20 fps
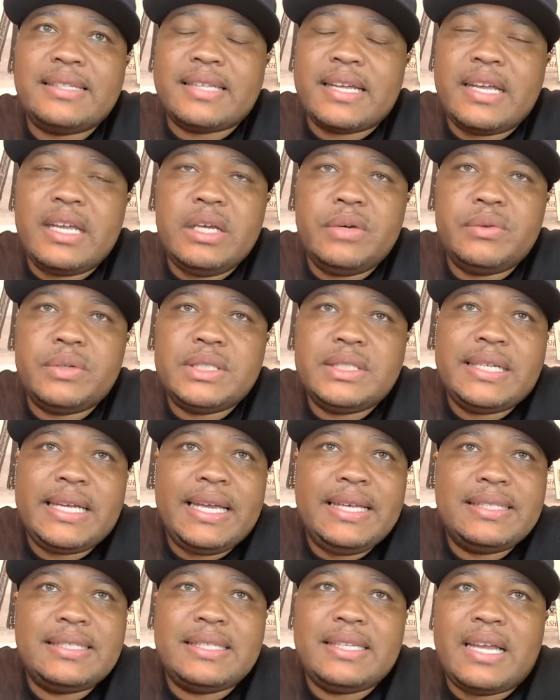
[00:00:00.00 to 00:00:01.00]
that he was
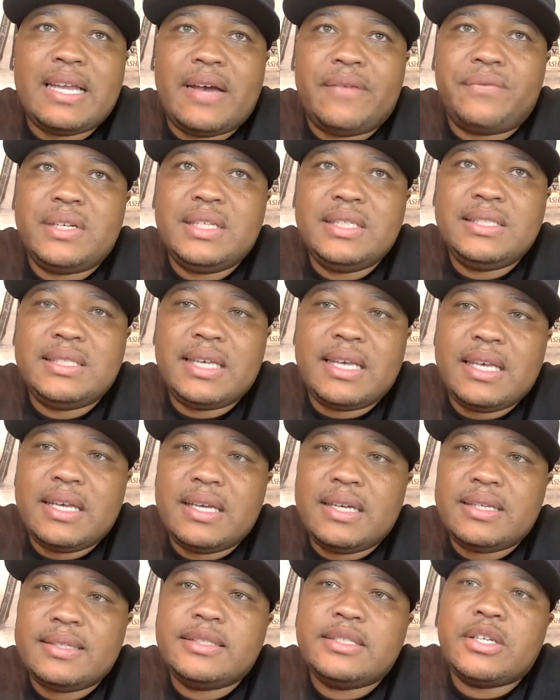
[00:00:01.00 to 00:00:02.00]
chasing after these
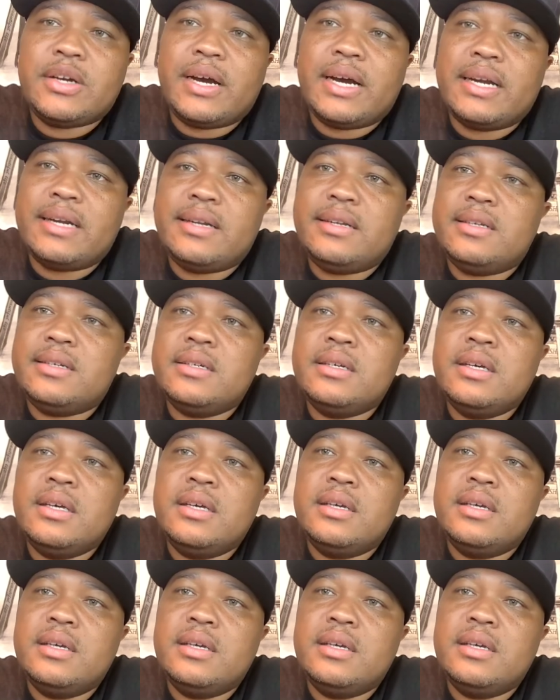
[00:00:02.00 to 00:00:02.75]
kids, trying to